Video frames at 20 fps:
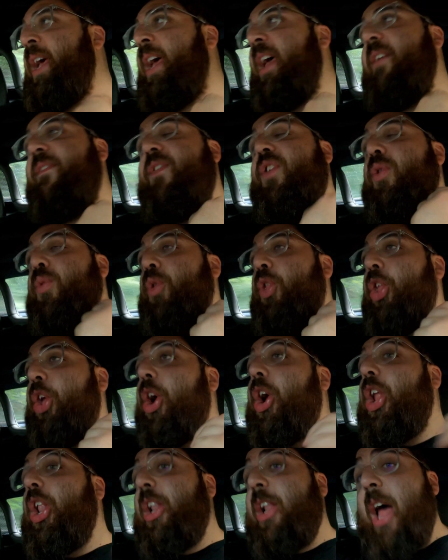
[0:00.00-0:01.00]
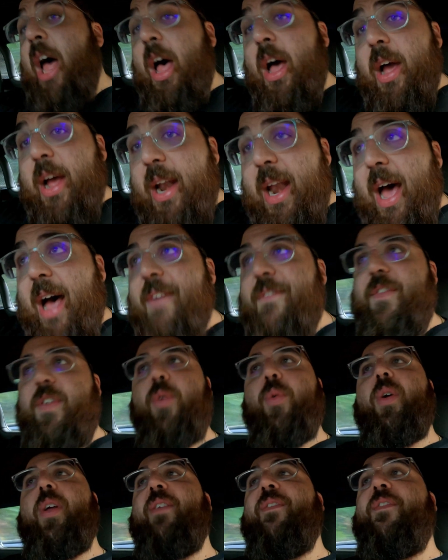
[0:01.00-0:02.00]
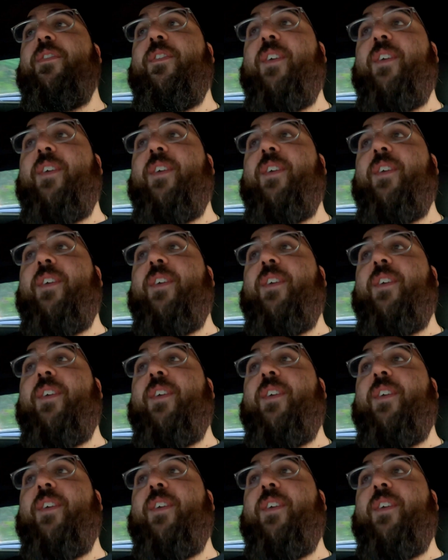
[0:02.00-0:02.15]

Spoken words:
If you look long enough, you can